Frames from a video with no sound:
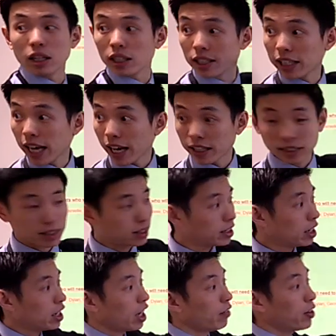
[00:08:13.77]

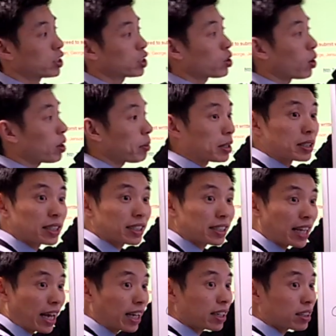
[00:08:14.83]
Yes. If it's going up in
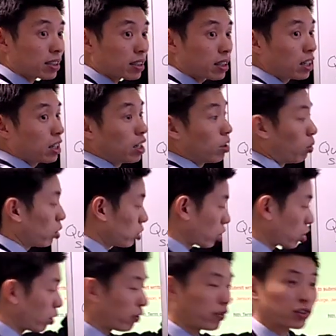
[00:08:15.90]
6, what's the
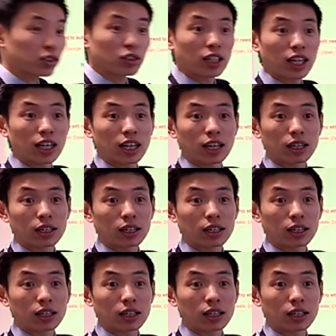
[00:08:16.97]
coefficient here?